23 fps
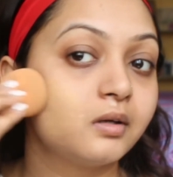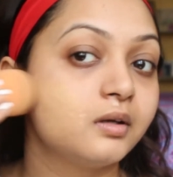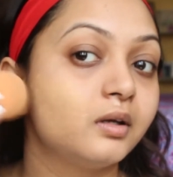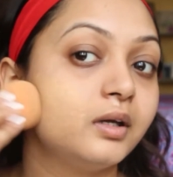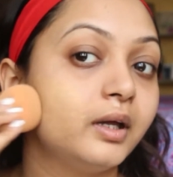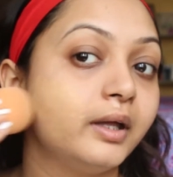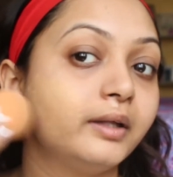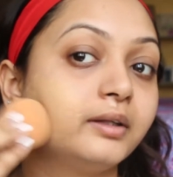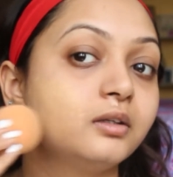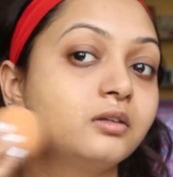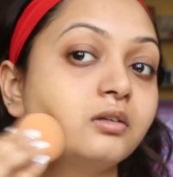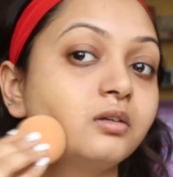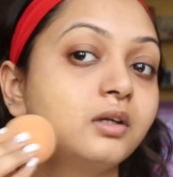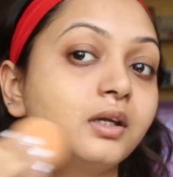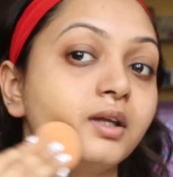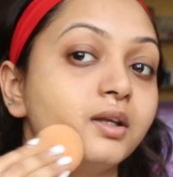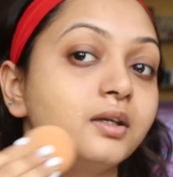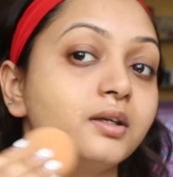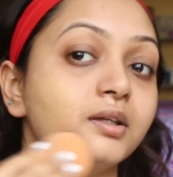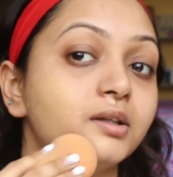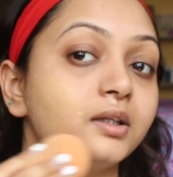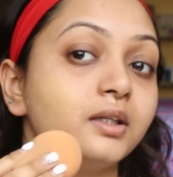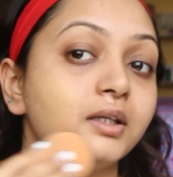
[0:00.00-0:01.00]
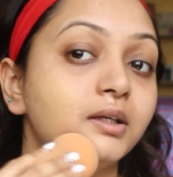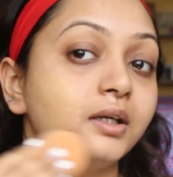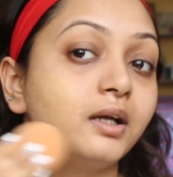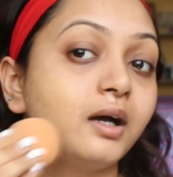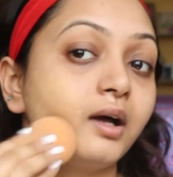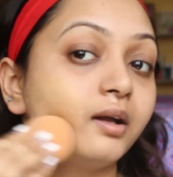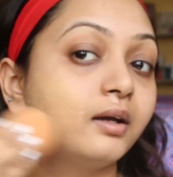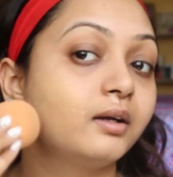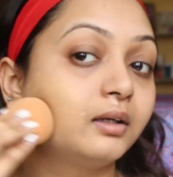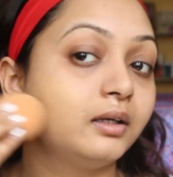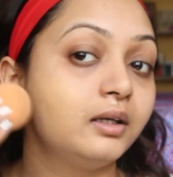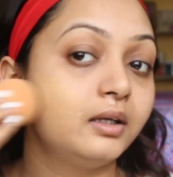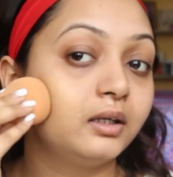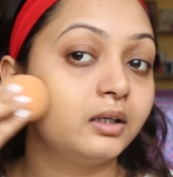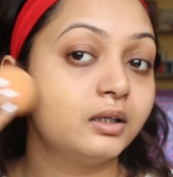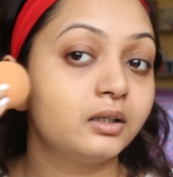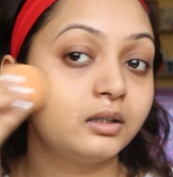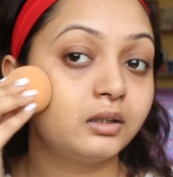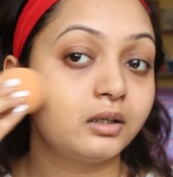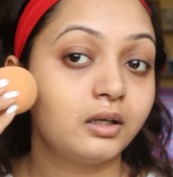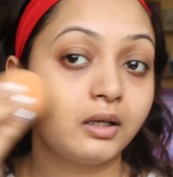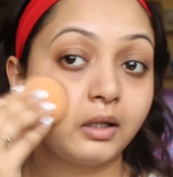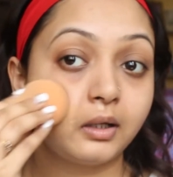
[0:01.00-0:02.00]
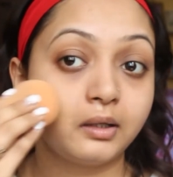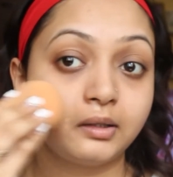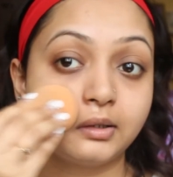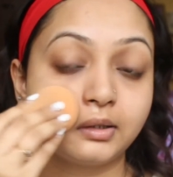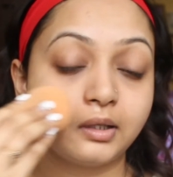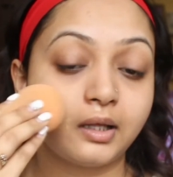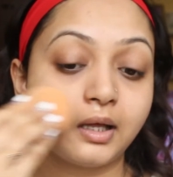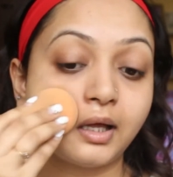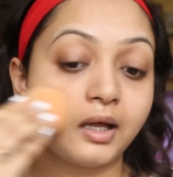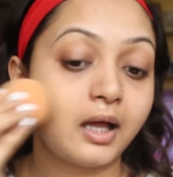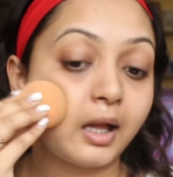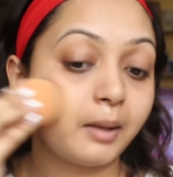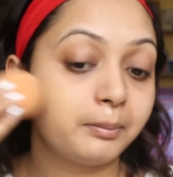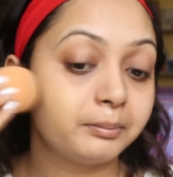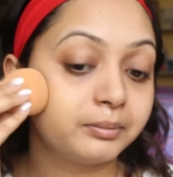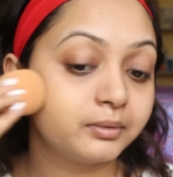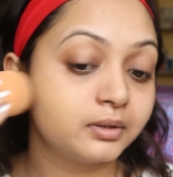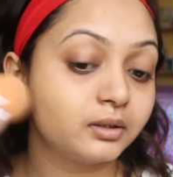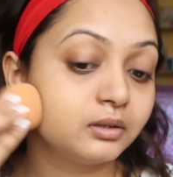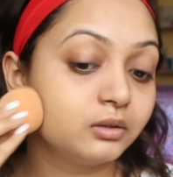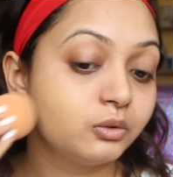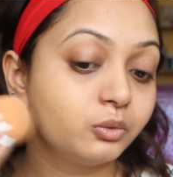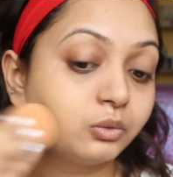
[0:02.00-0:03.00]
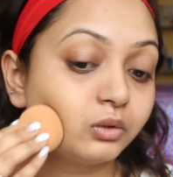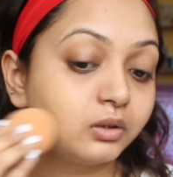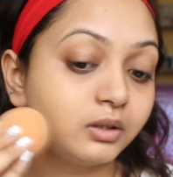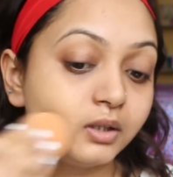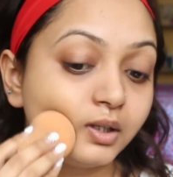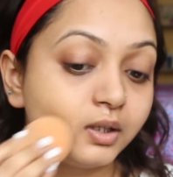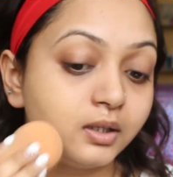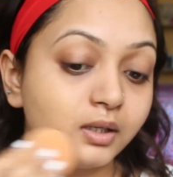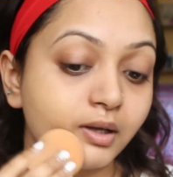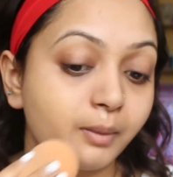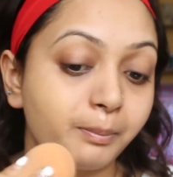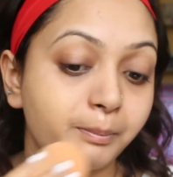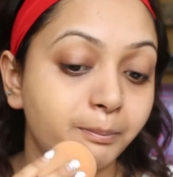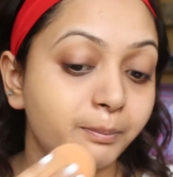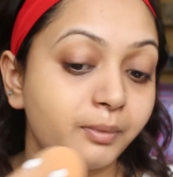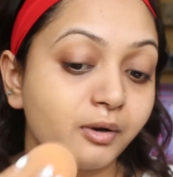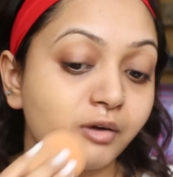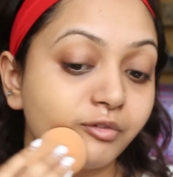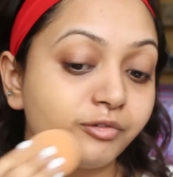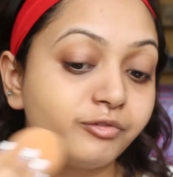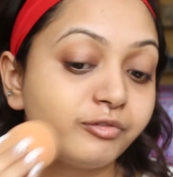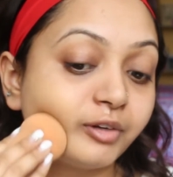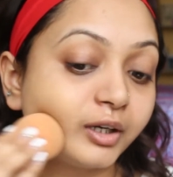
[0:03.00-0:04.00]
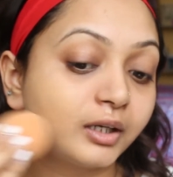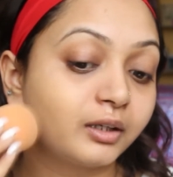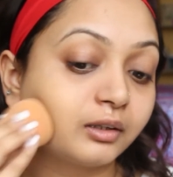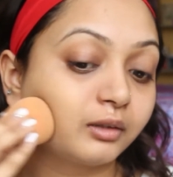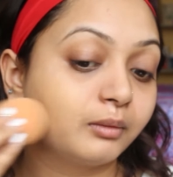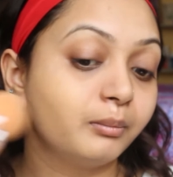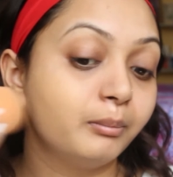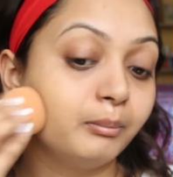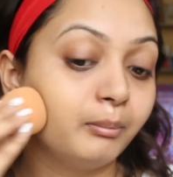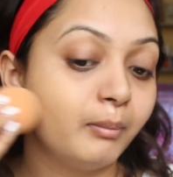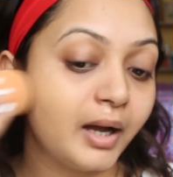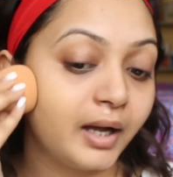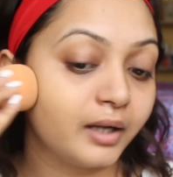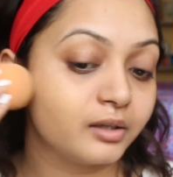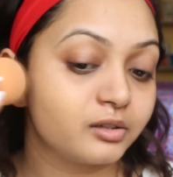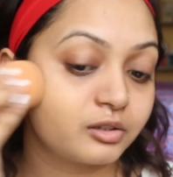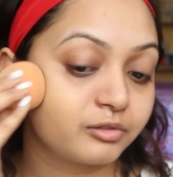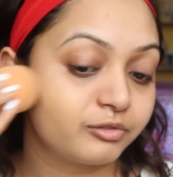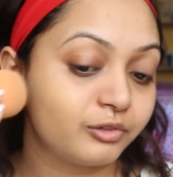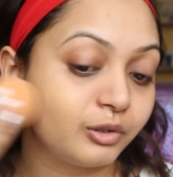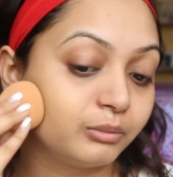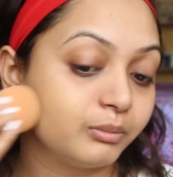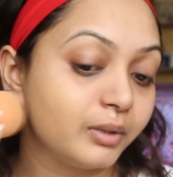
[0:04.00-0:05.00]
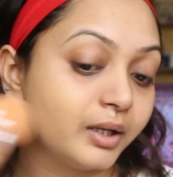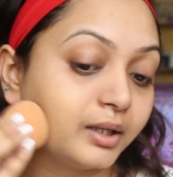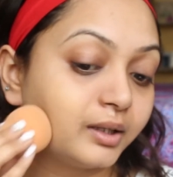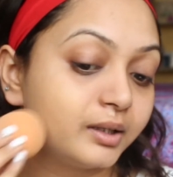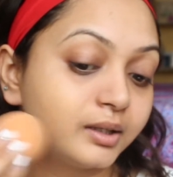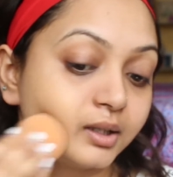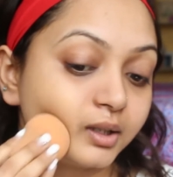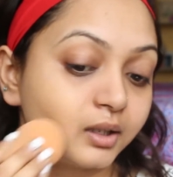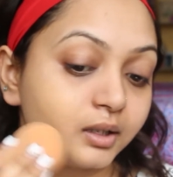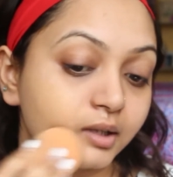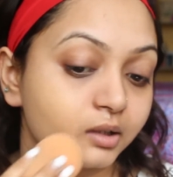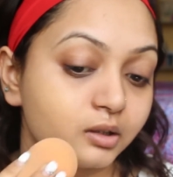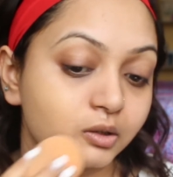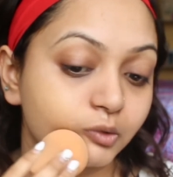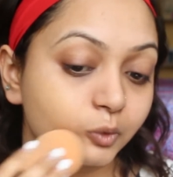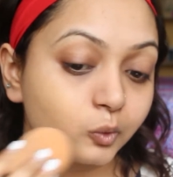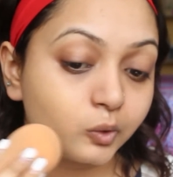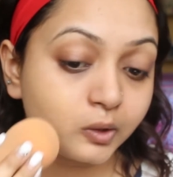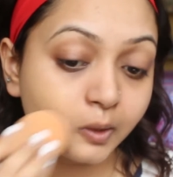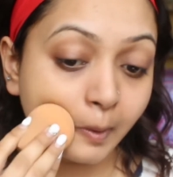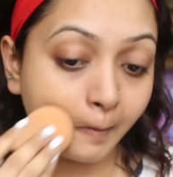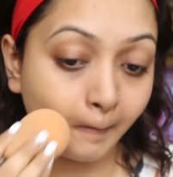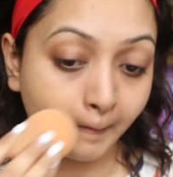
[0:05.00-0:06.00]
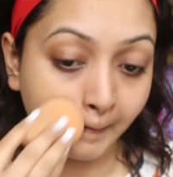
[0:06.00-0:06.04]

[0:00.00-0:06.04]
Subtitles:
As you can see, currently it is absolutely a perfect match for my skin tone.